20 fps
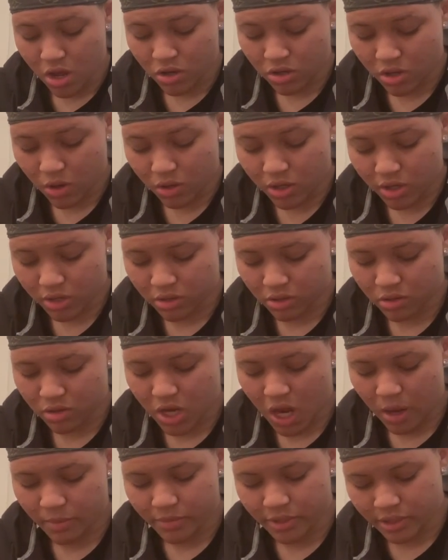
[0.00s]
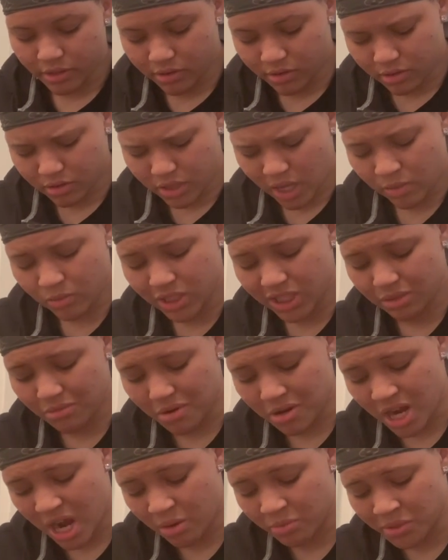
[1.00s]
go look at your comments. I'm looking at
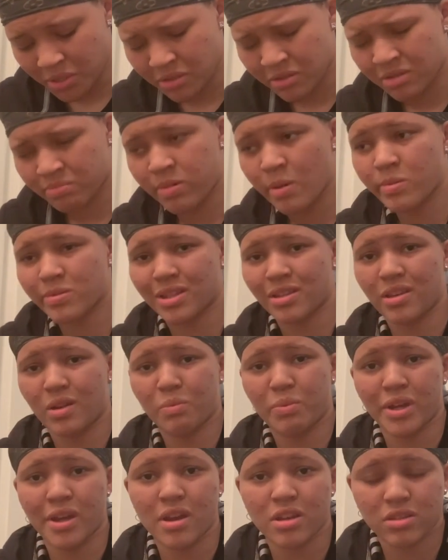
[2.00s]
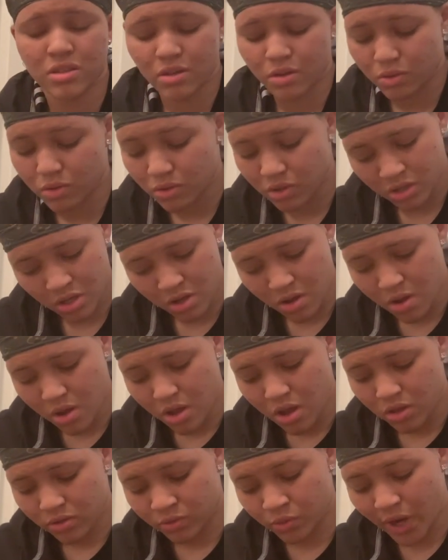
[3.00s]
my comments. People saying your parents little,
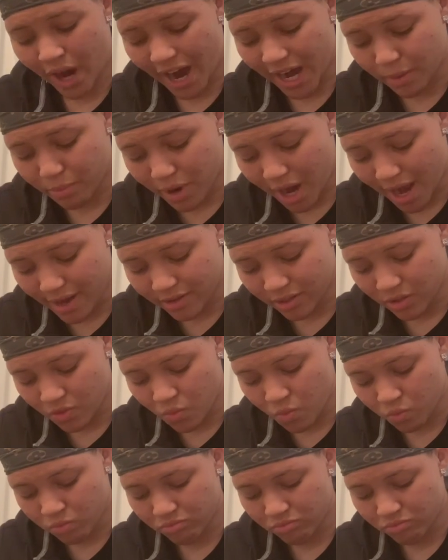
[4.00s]
you out of pocket.